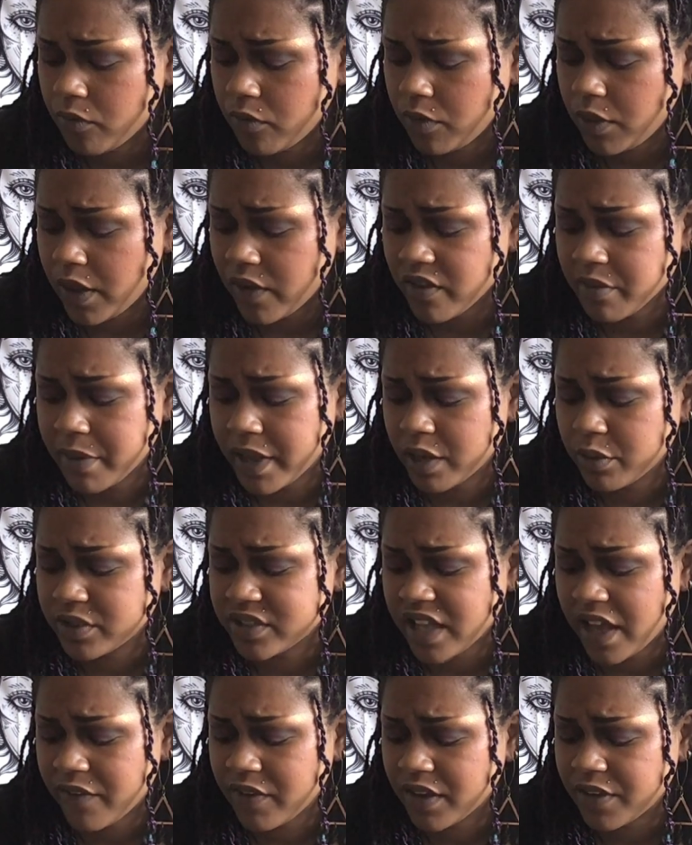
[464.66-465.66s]
And everybody was
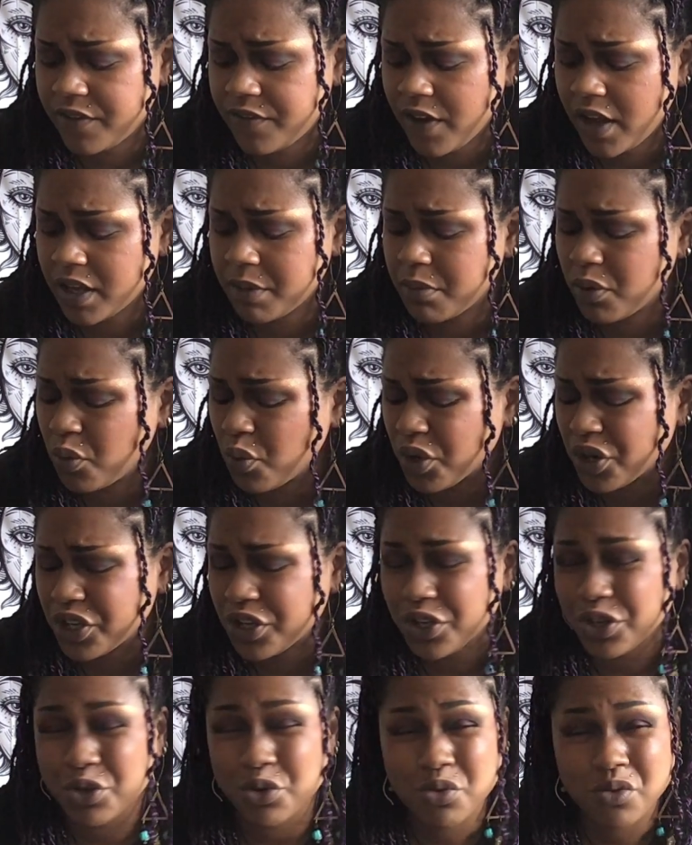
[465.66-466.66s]
having fun, but were
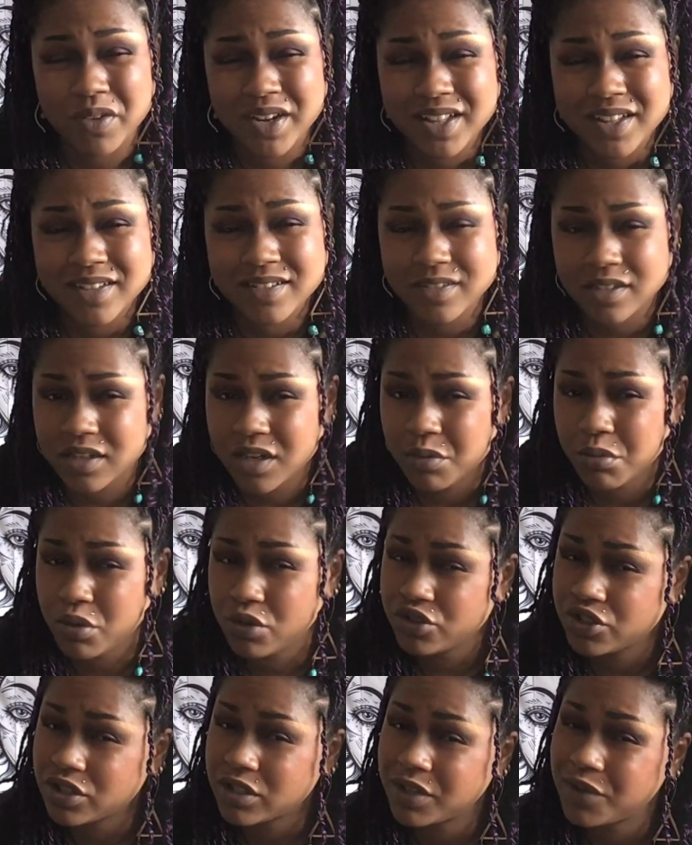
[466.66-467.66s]
you really? Did it
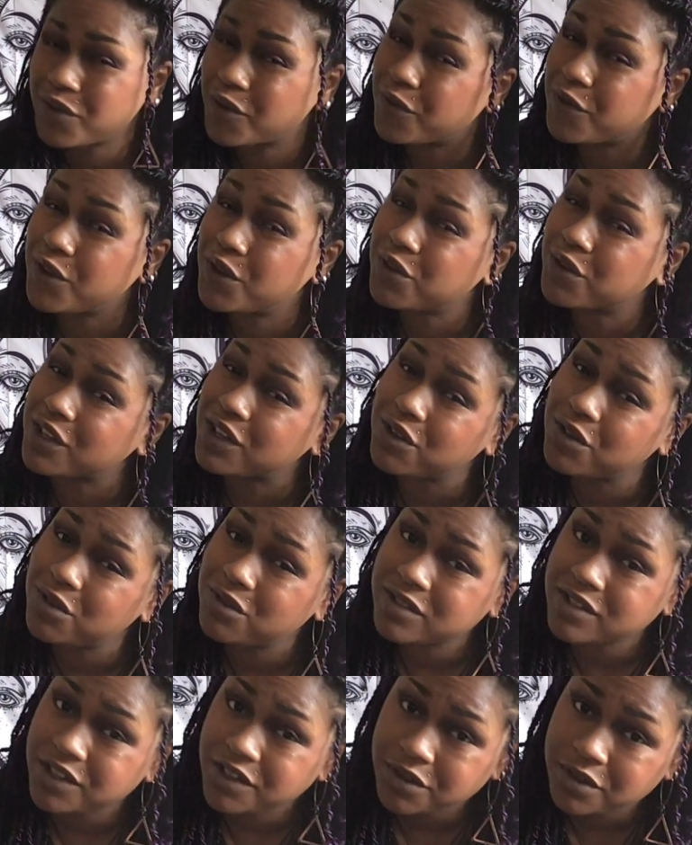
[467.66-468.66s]
emotionally fulfill
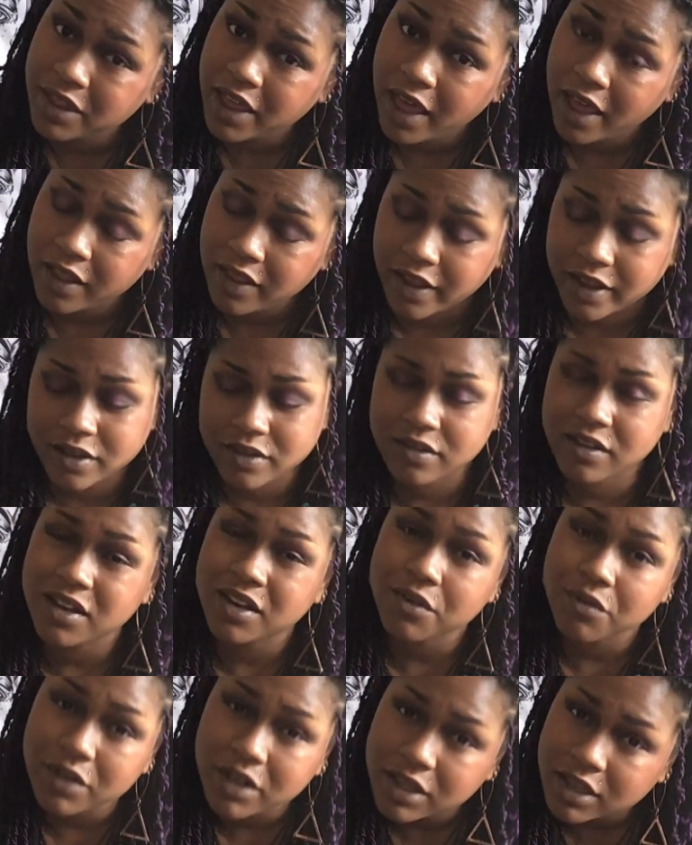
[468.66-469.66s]
you to do that? Like, did
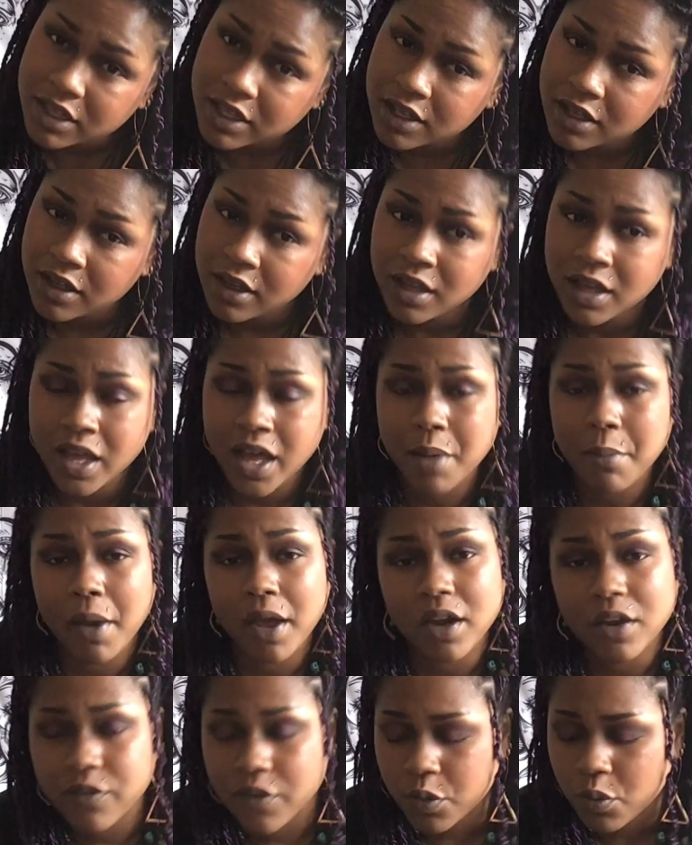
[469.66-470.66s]
it really? I
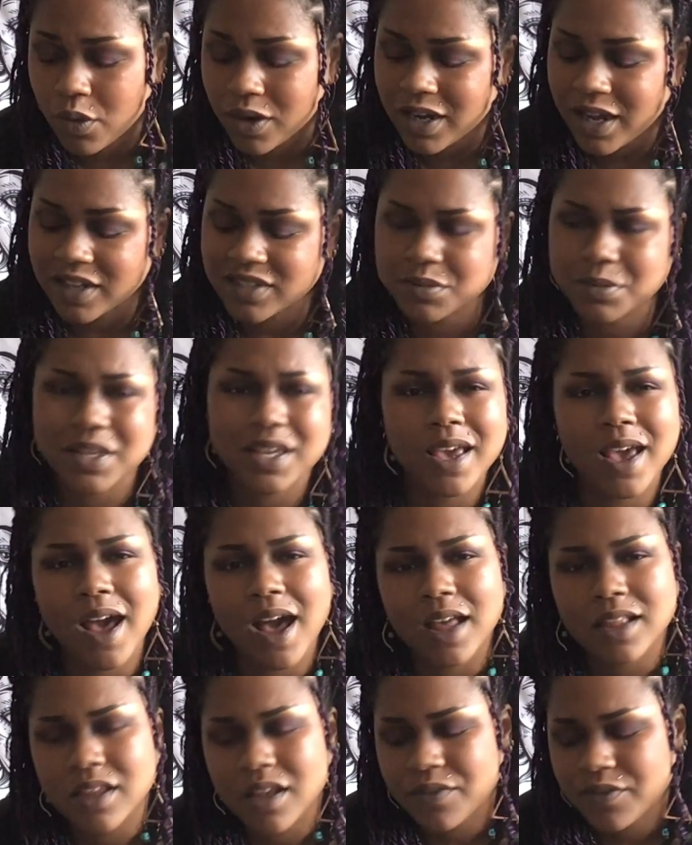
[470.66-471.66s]
might have in one aspect. Yeah,
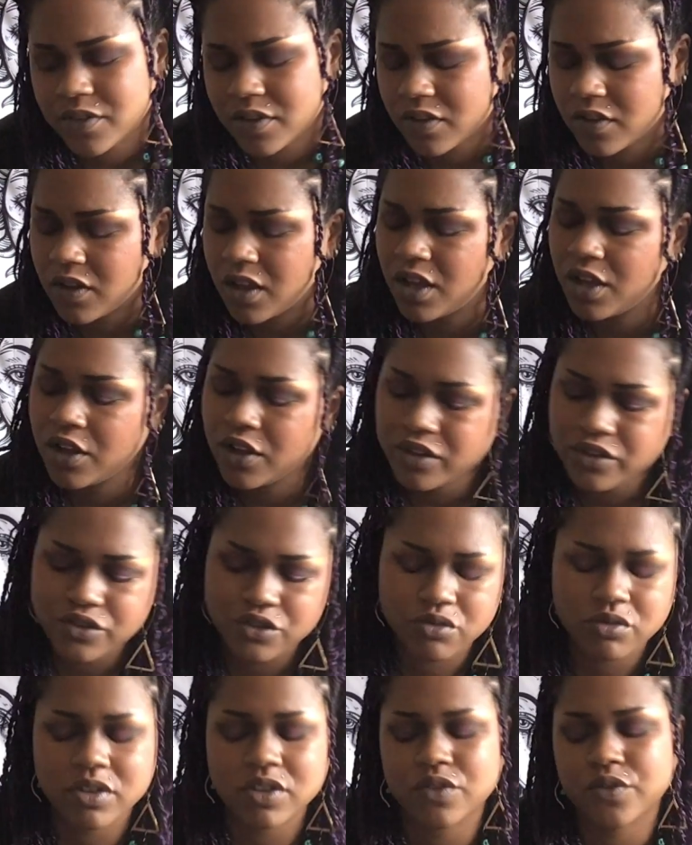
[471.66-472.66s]
I love to
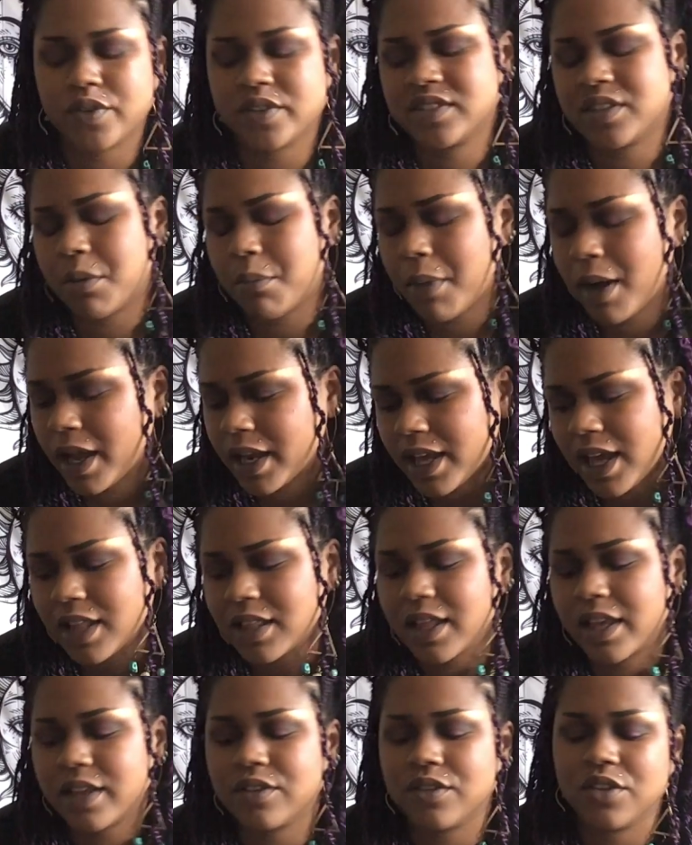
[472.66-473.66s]
do this for somebody. I
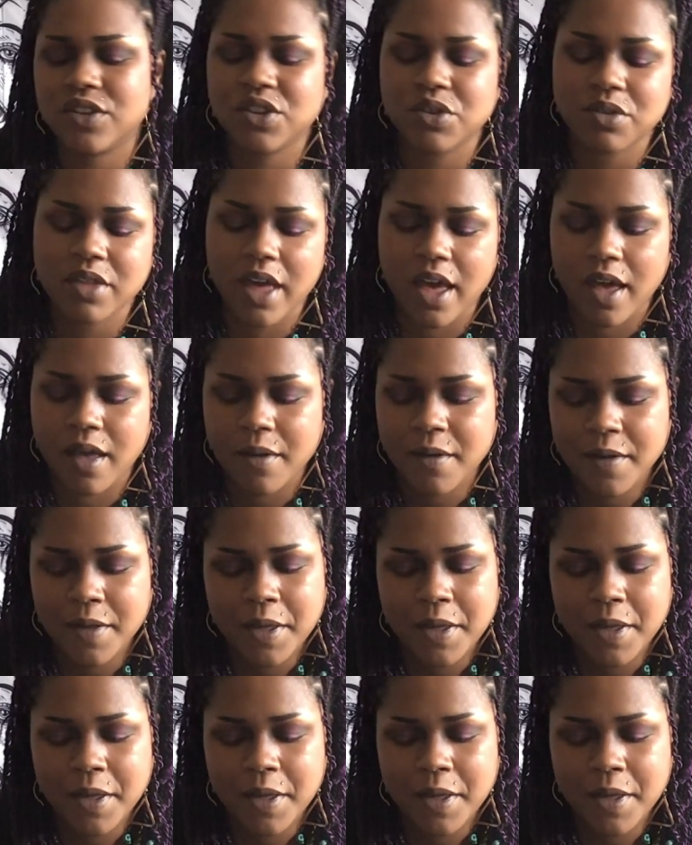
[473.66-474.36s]
like to do that.